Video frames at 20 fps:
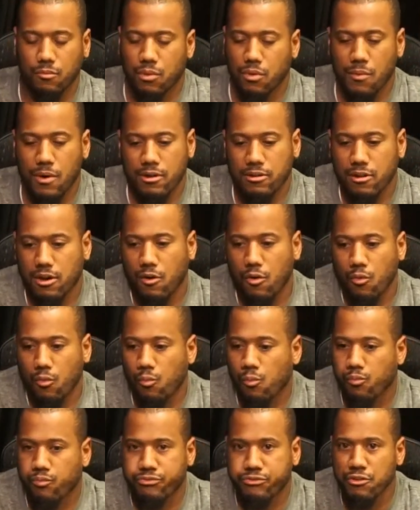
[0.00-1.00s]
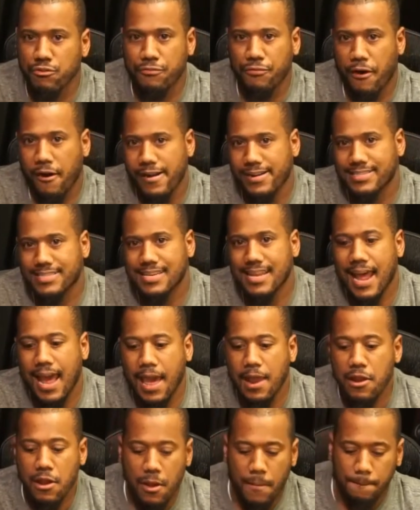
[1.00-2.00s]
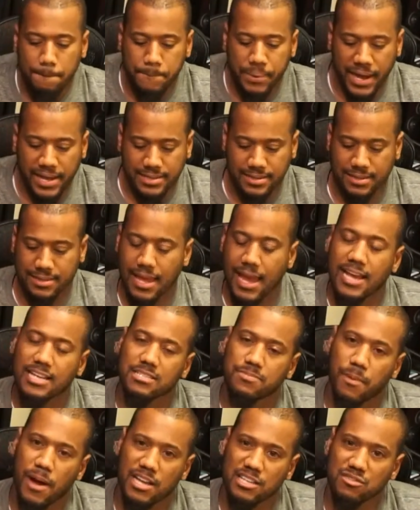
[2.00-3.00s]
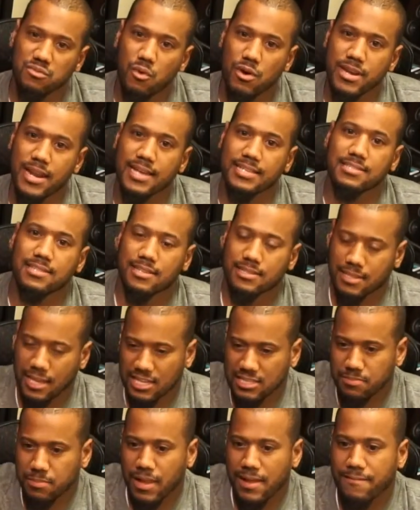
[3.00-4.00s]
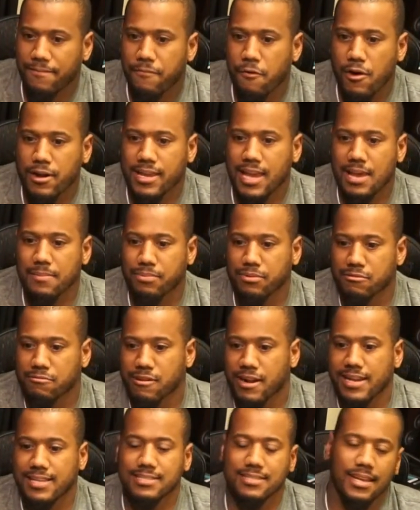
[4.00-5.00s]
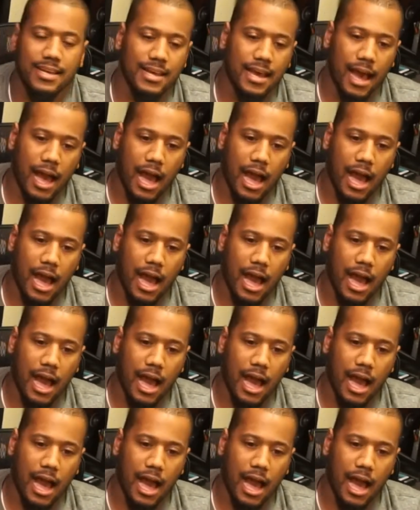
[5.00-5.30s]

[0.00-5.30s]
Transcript: We won't go too far into that. But the Xbox One S does play 4K Blu-rays.